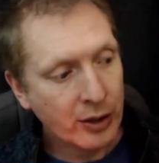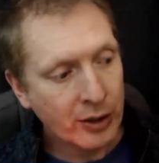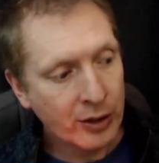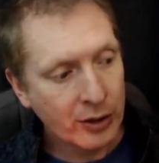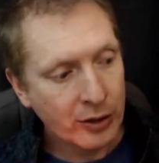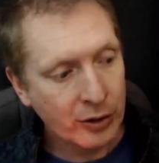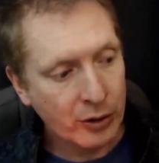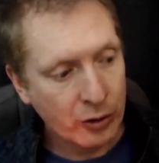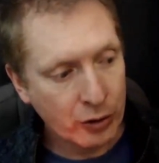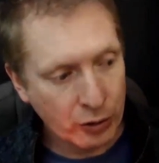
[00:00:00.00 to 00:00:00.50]

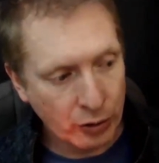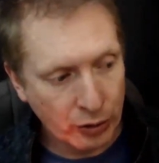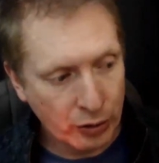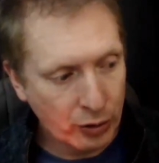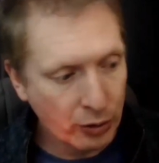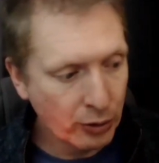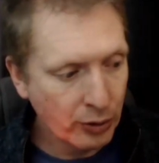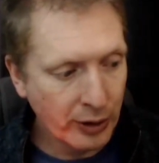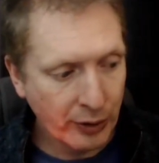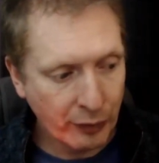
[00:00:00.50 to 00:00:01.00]
you should
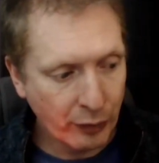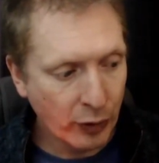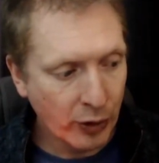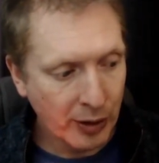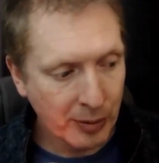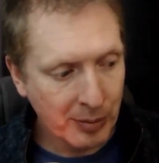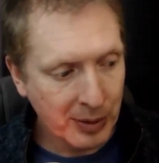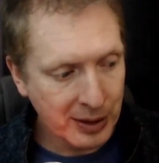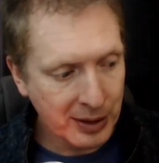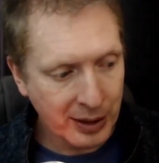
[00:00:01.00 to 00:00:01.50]
do the
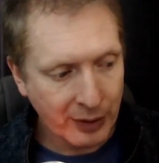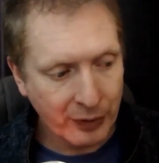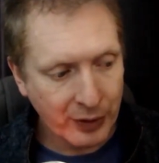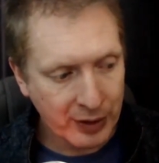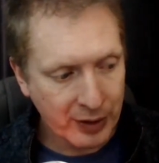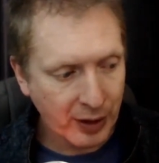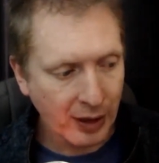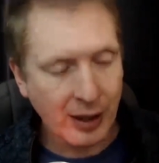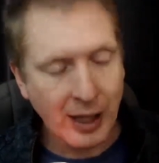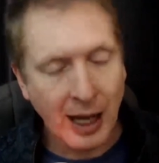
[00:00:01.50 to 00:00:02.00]
form as if it's
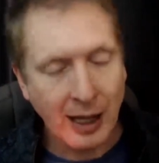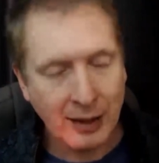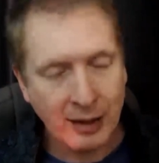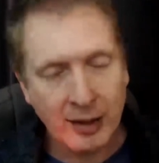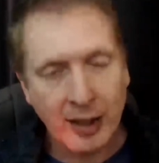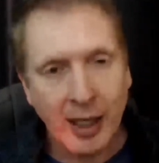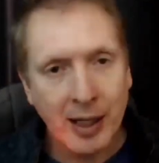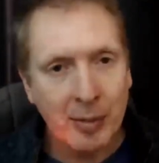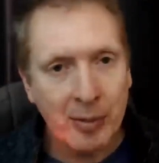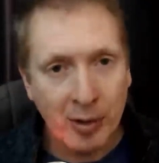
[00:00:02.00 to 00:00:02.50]
the last
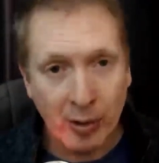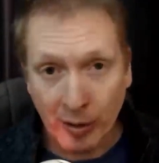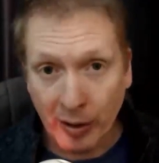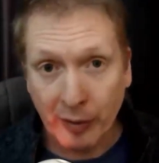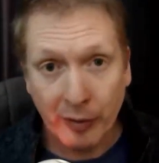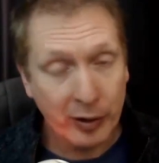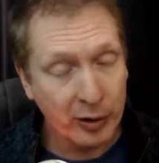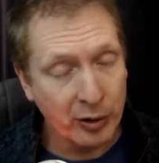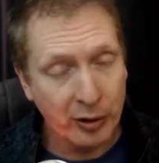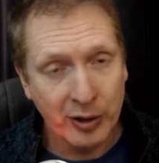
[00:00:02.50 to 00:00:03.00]
time you're
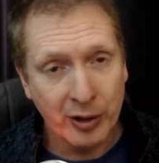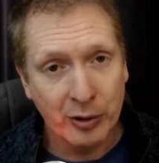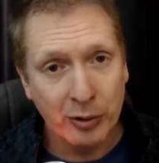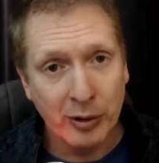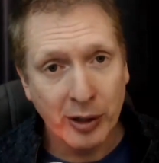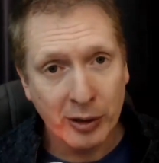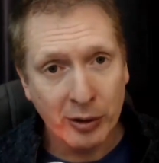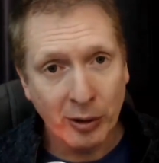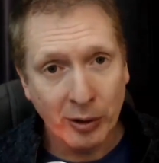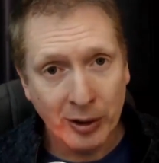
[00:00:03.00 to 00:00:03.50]
ever going to do
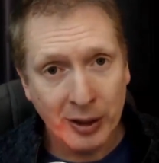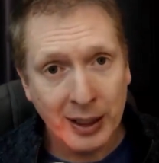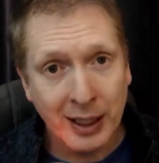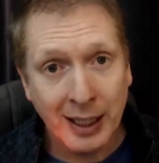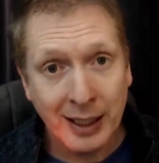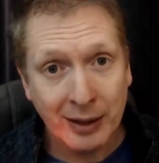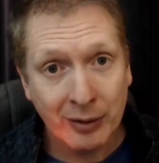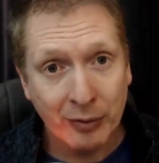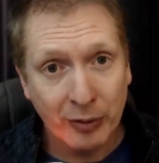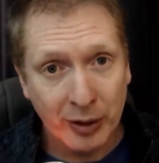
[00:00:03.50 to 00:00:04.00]
a
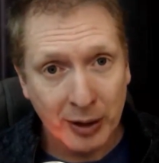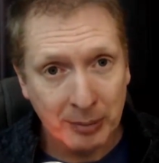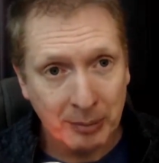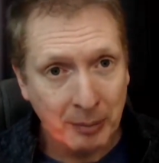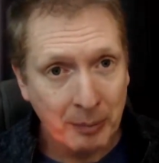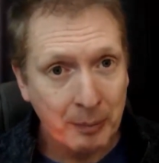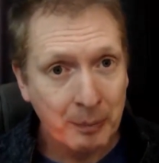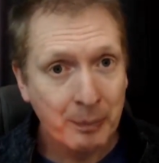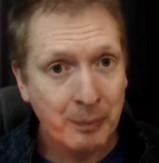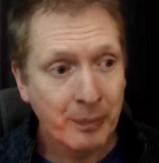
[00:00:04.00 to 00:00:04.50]
contact form.
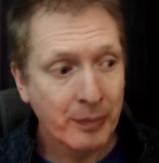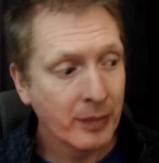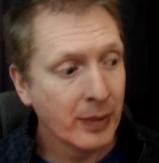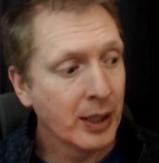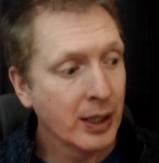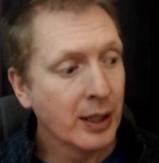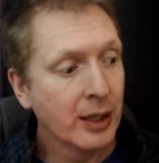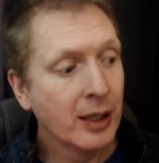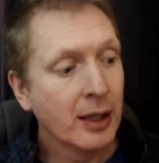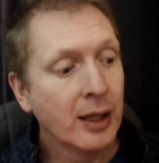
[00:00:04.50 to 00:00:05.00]

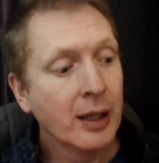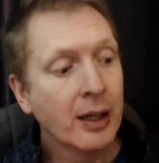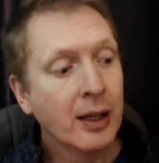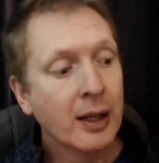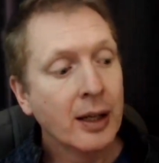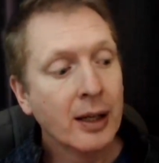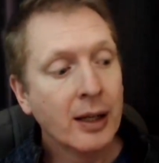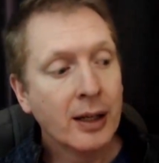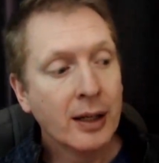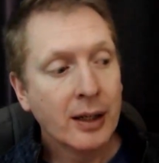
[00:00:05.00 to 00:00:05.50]

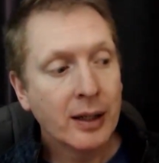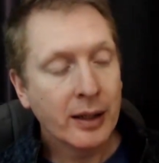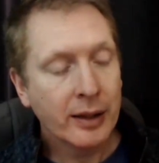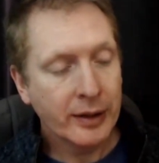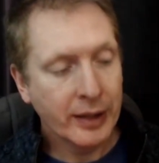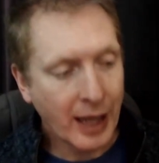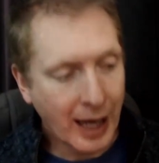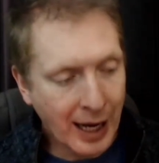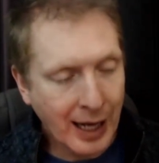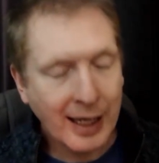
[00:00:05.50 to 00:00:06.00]

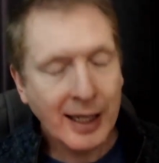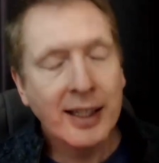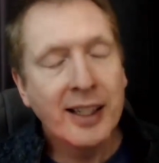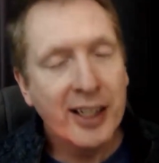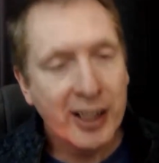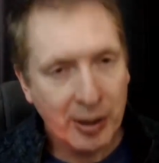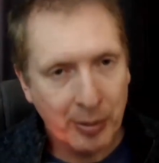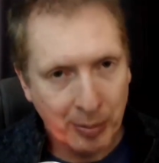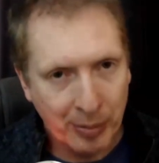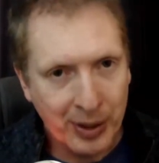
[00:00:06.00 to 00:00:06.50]
The
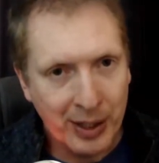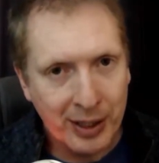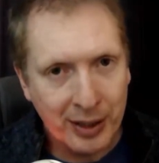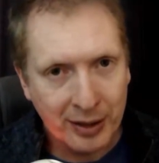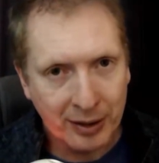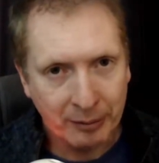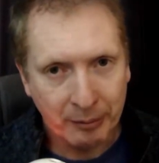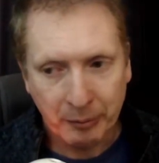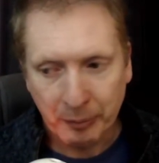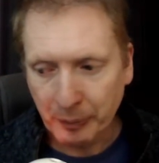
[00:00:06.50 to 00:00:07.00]
idea
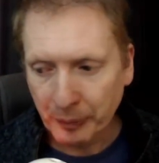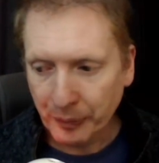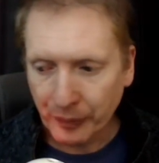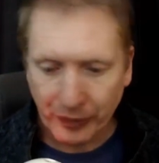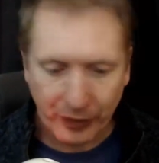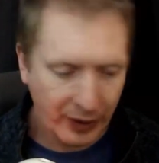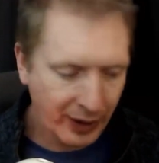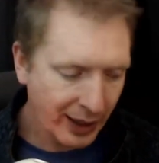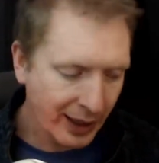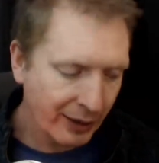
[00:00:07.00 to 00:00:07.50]
being
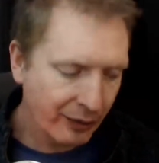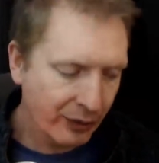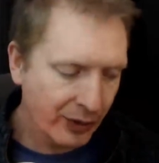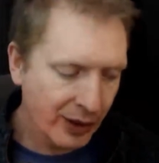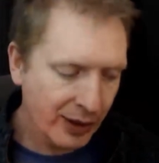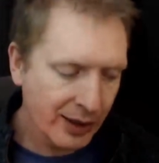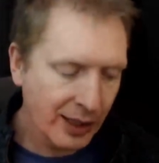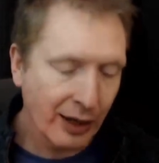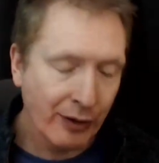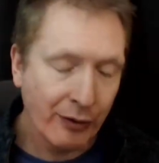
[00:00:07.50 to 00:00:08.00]
that if
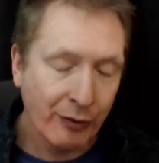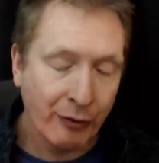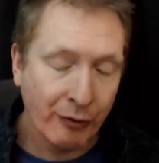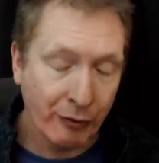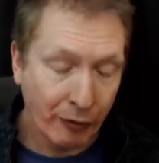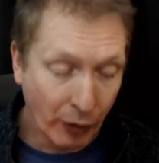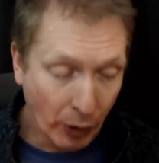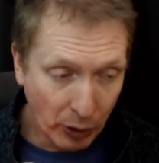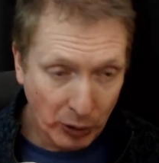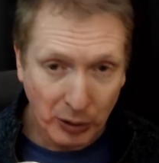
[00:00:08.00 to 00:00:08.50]
there's a
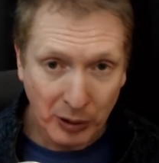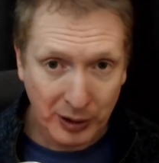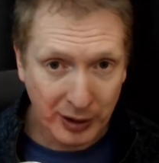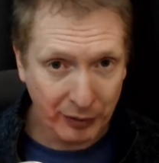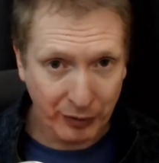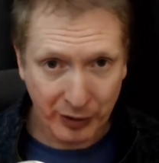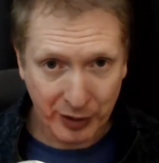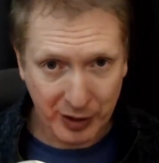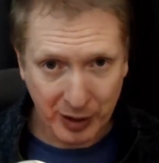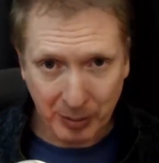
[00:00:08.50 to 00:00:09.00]
fault,
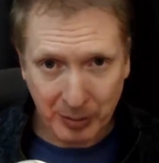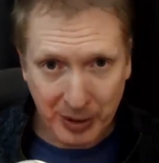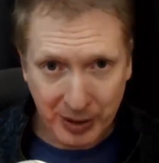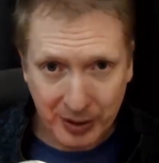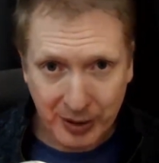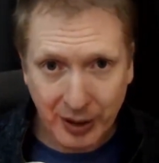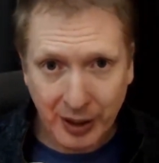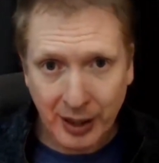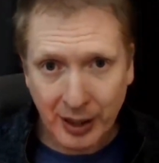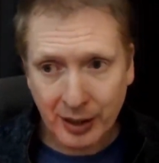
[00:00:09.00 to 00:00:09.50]
if there's a
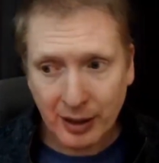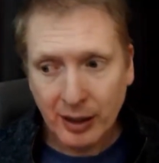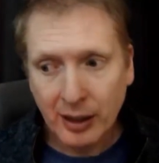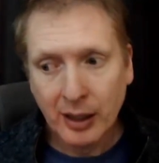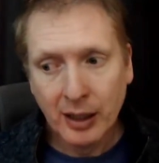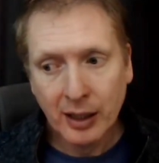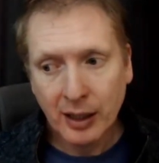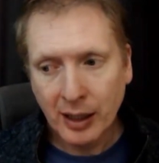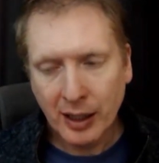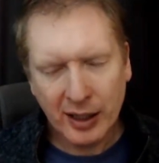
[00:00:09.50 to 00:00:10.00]
mistake,
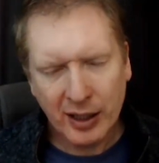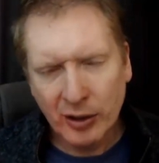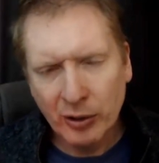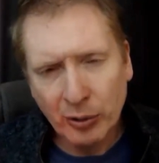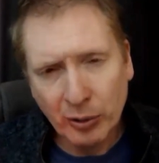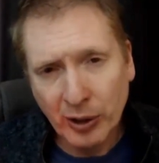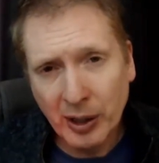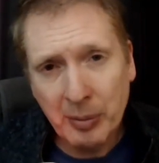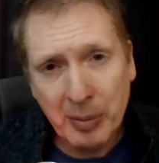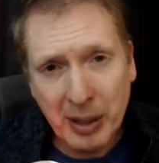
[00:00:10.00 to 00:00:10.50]
it can
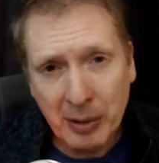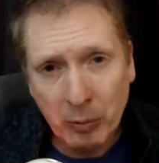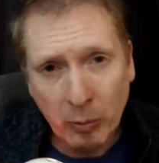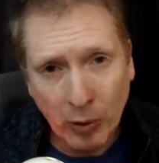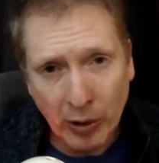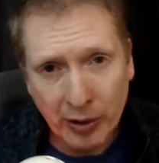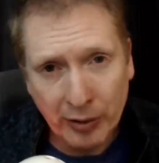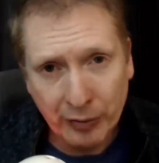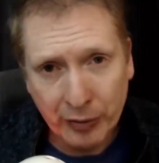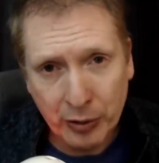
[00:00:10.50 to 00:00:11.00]
only mean
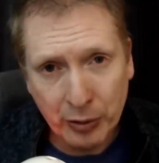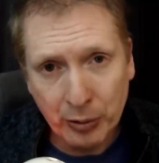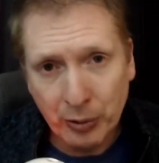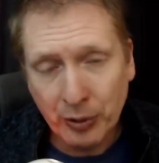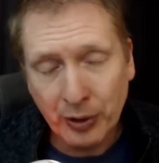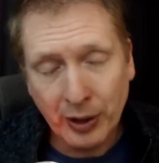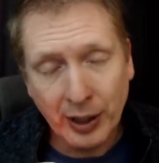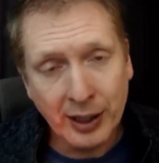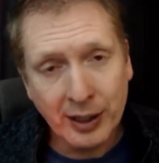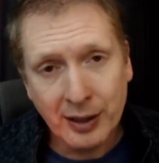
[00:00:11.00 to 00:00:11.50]
one of two
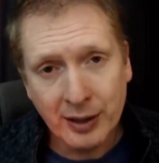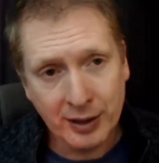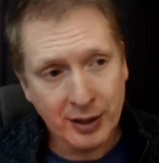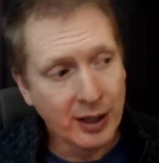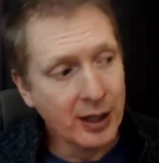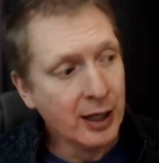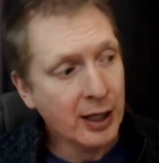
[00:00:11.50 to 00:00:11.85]
things.